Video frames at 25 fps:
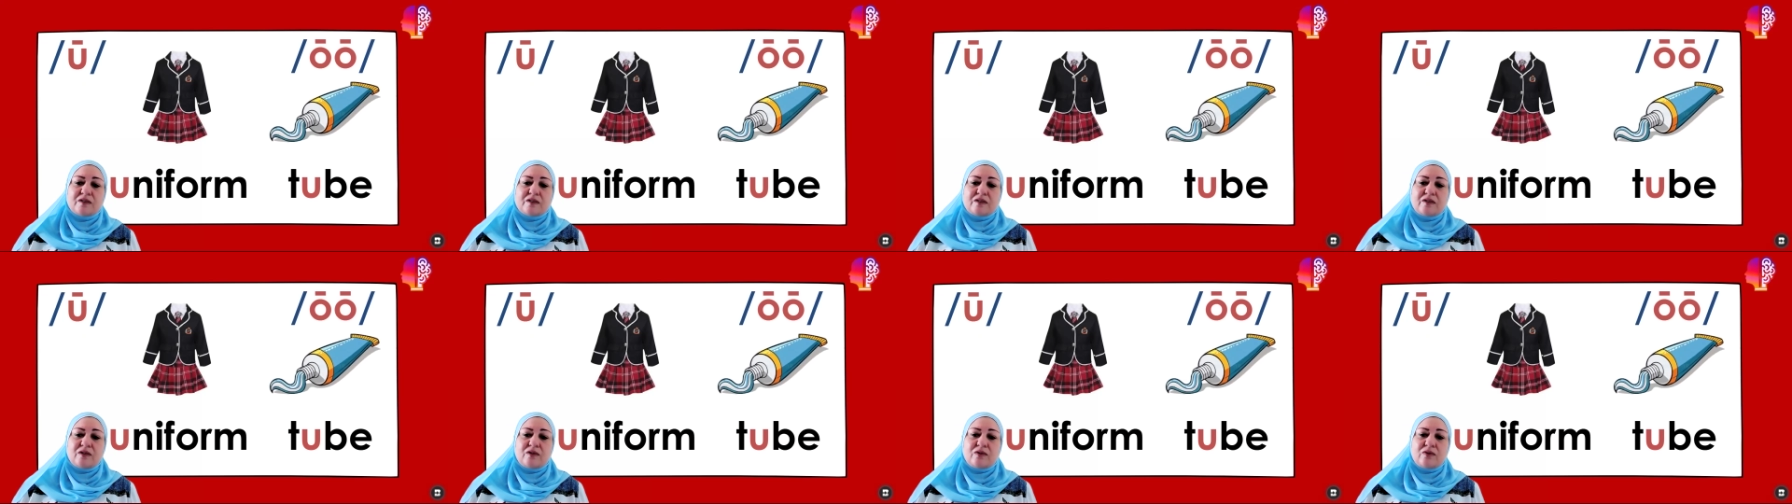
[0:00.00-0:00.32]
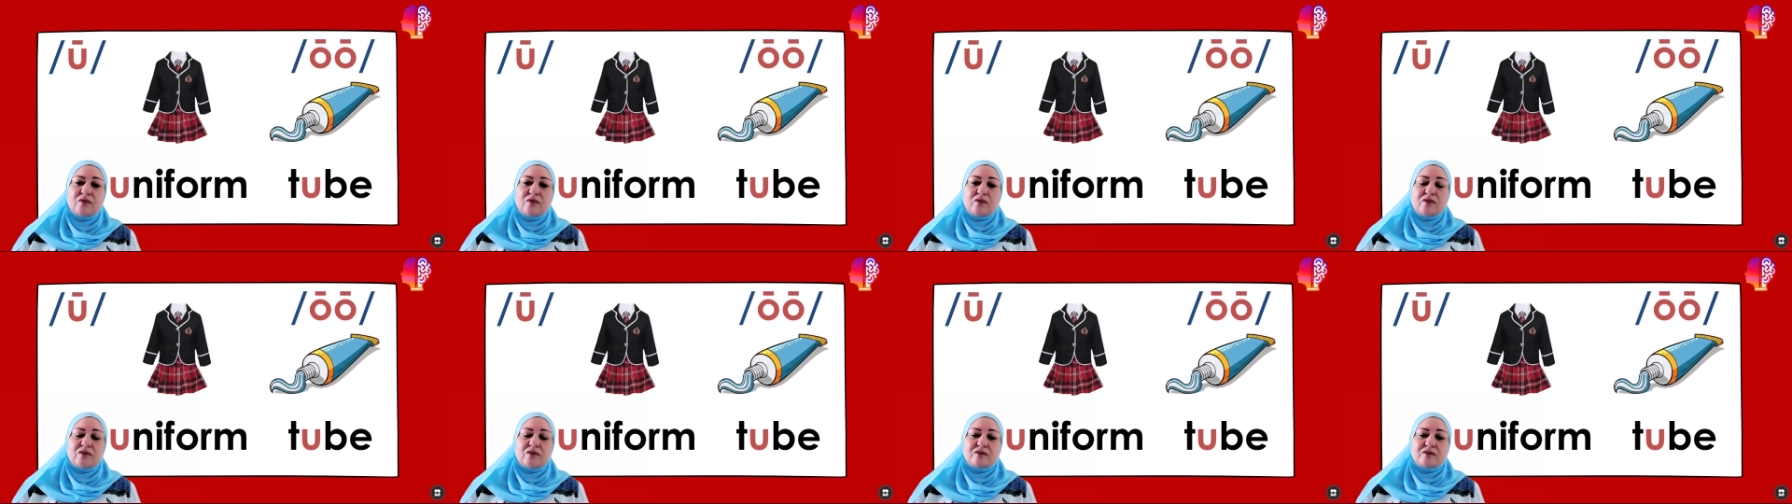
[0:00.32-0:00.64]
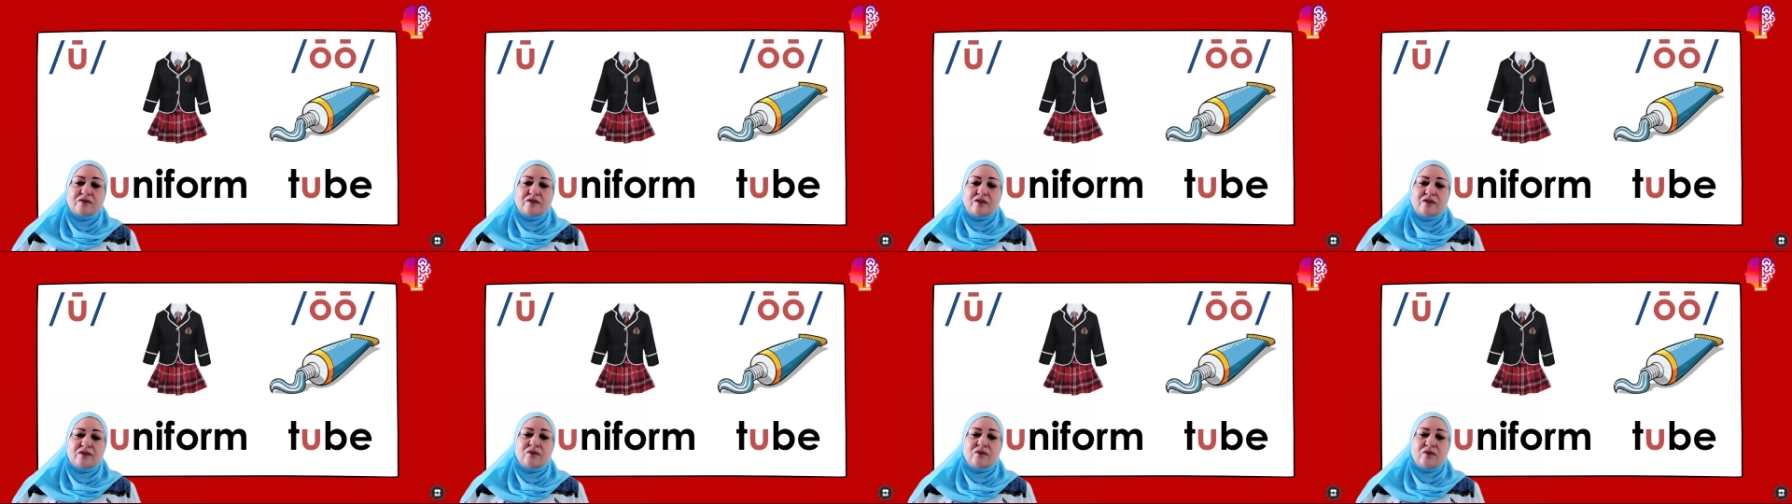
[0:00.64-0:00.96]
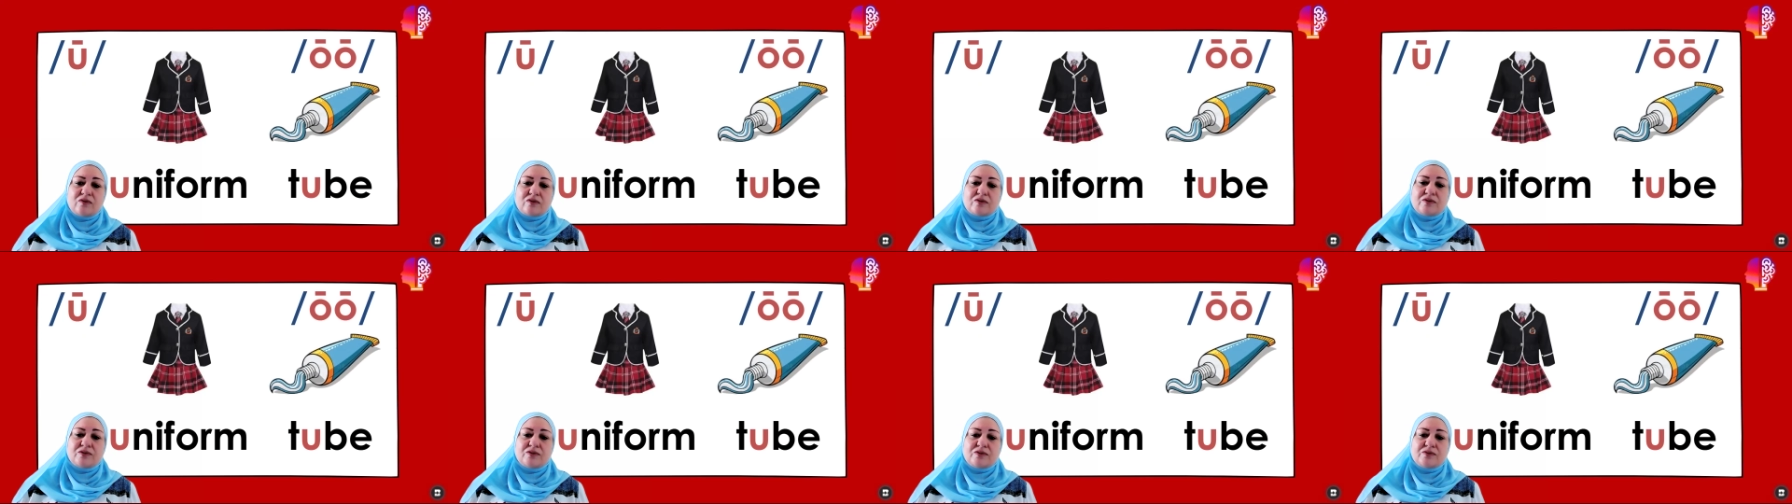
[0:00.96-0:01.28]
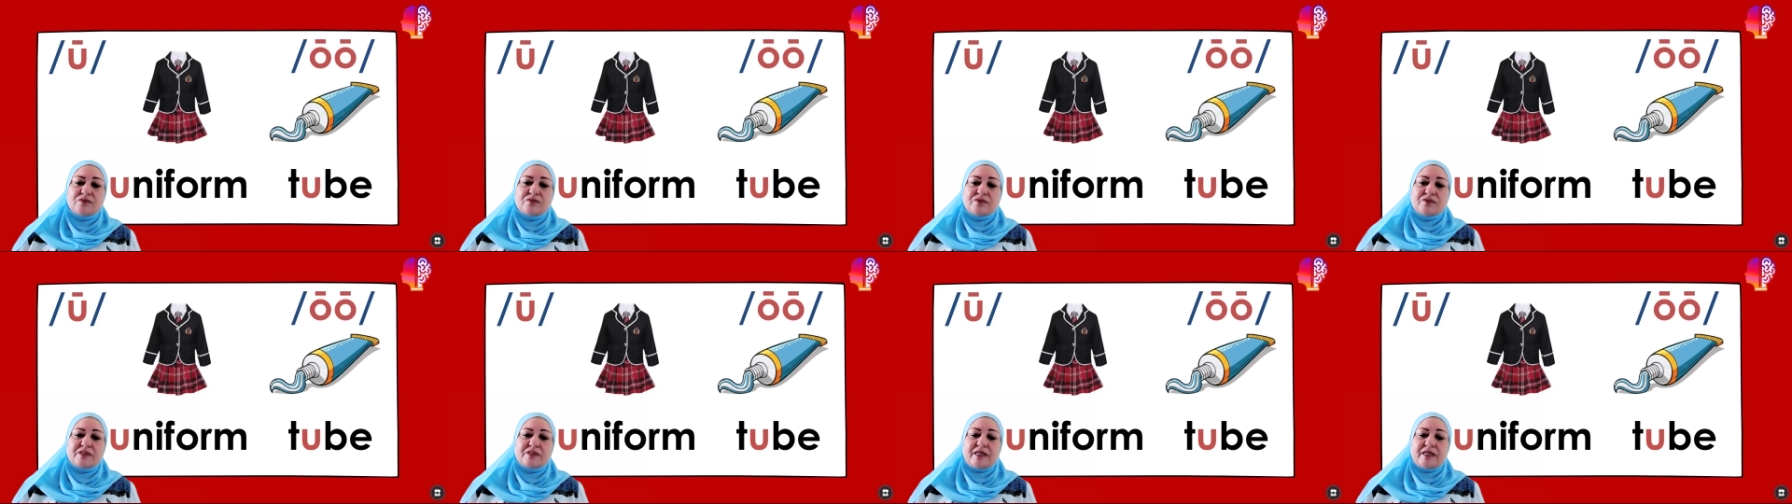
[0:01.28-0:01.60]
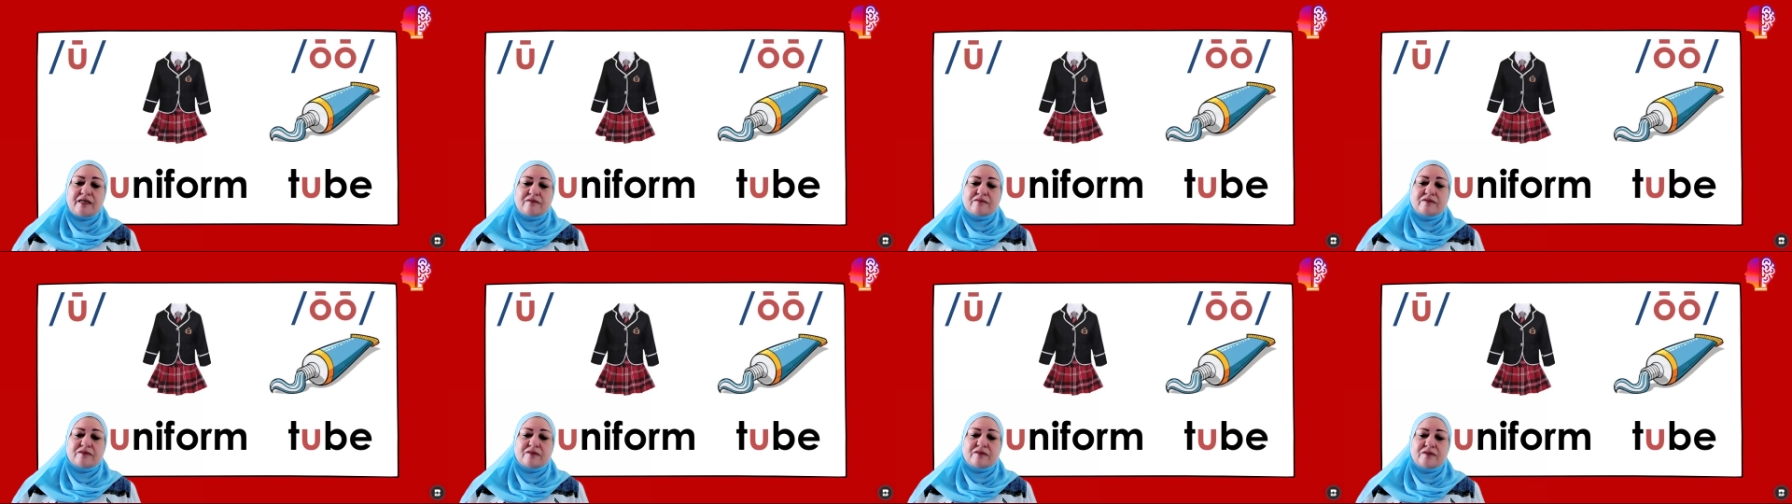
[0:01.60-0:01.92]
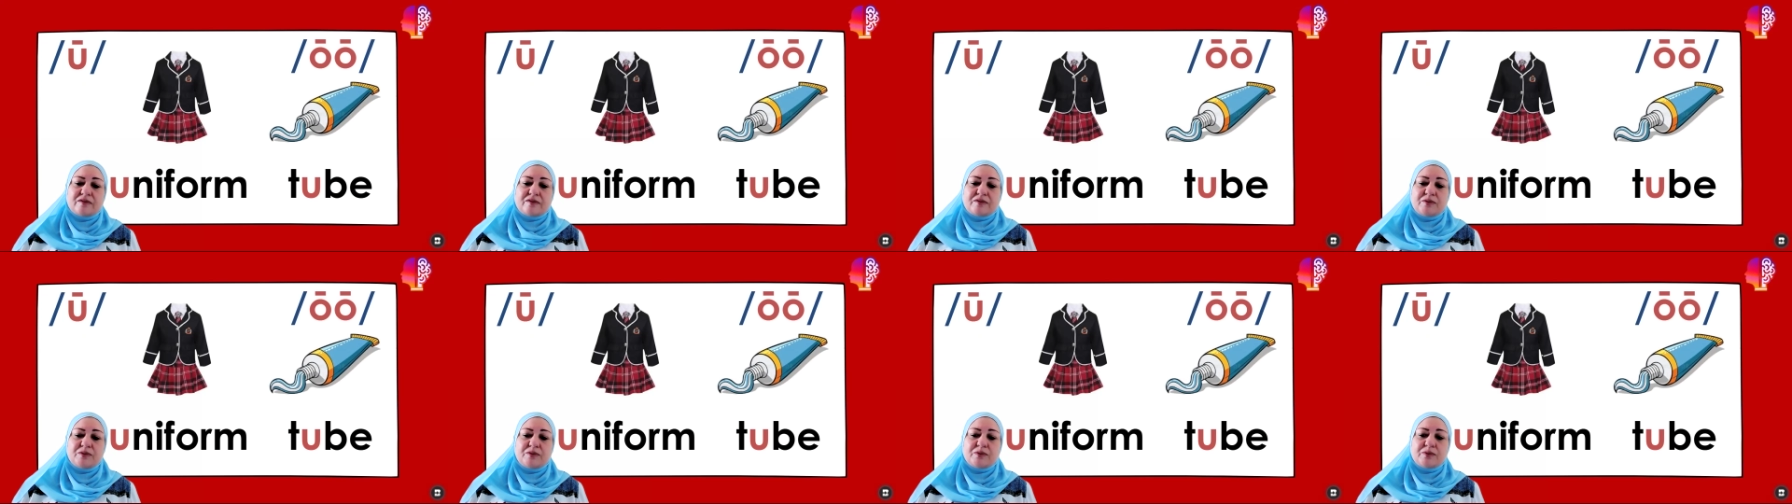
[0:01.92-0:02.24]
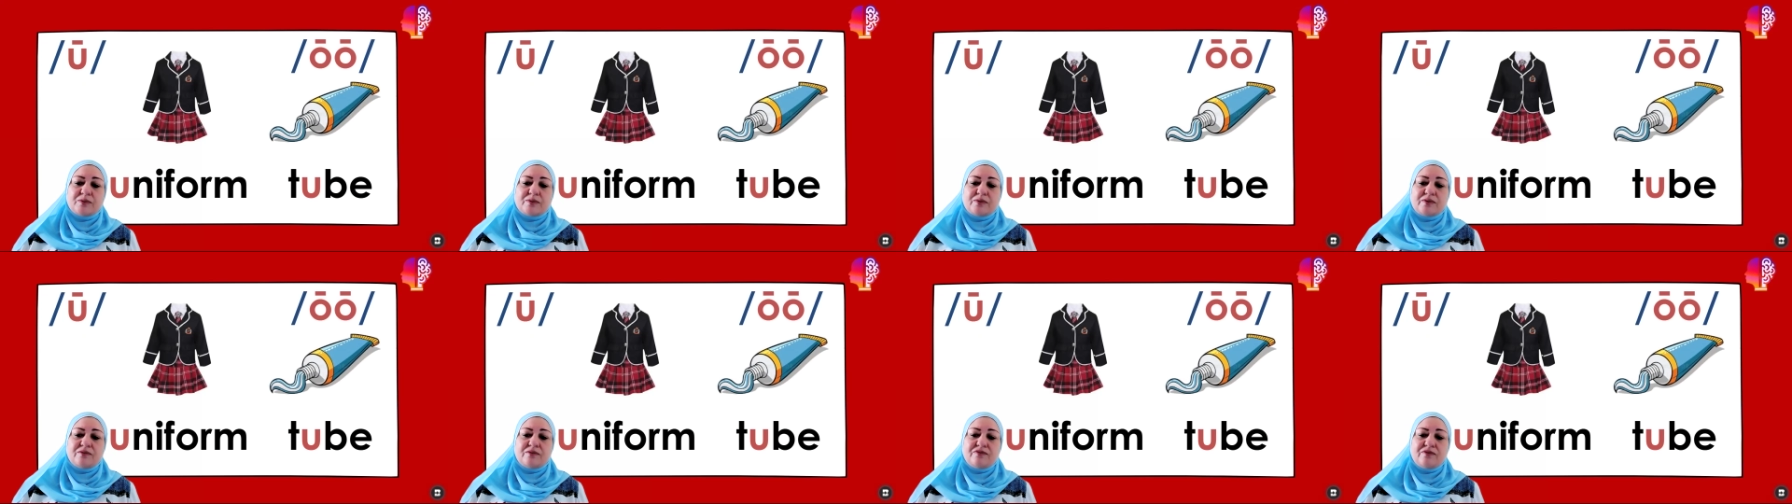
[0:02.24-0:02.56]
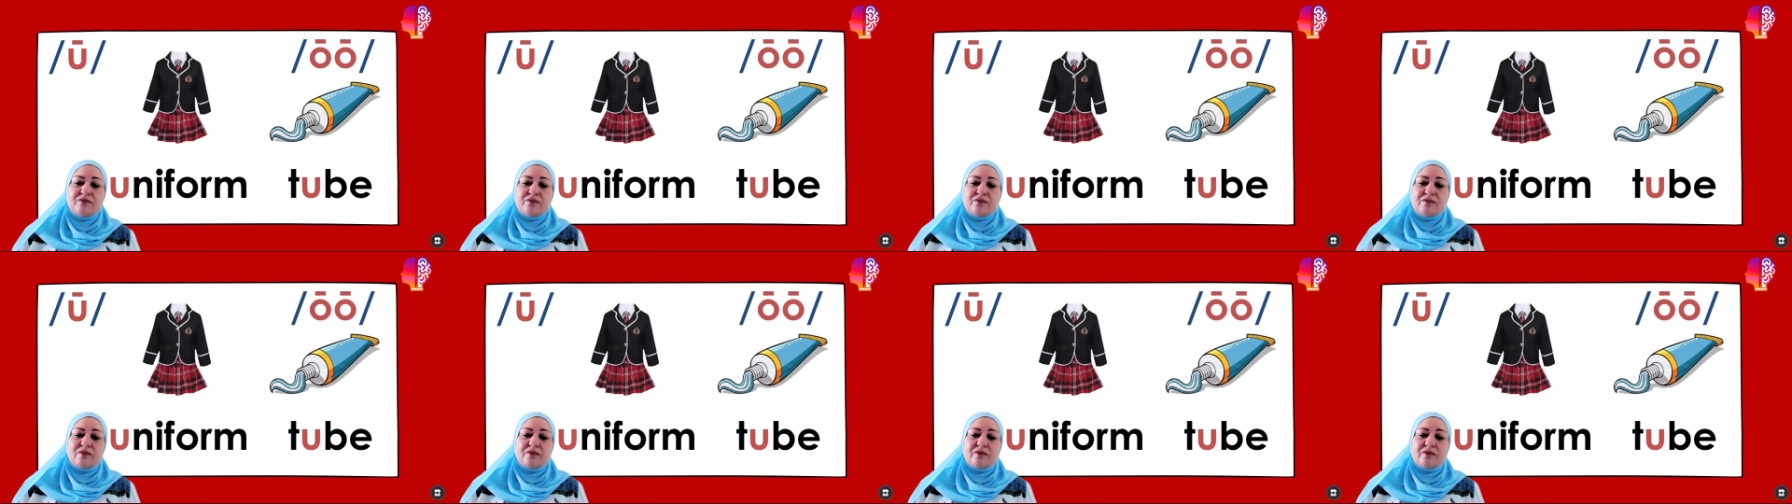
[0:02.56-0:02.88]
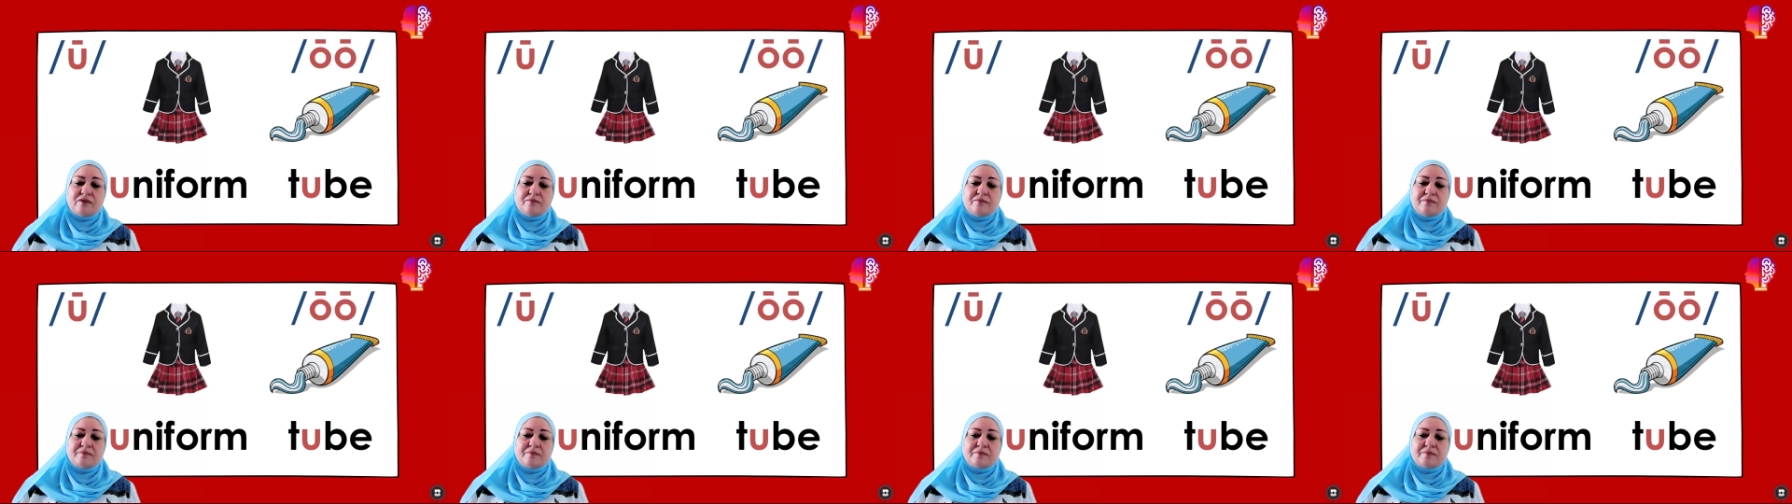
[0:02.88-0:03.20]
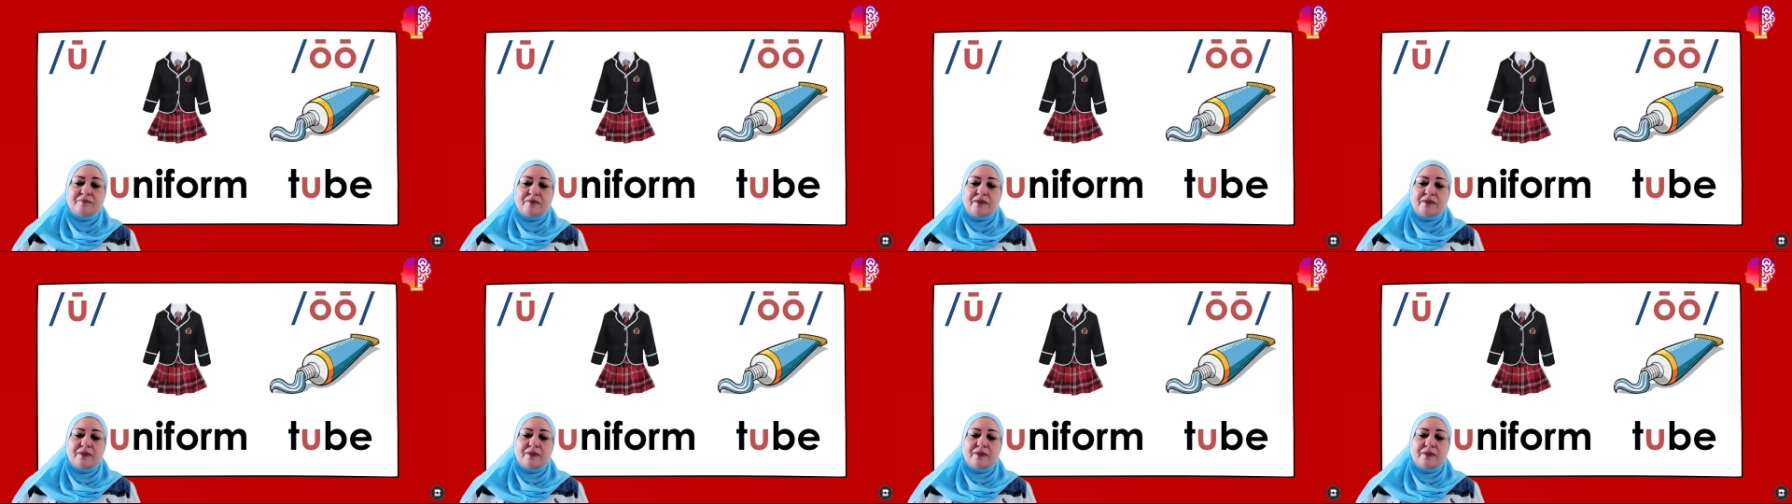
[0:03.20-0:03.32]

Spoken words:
the long U sound. Uniform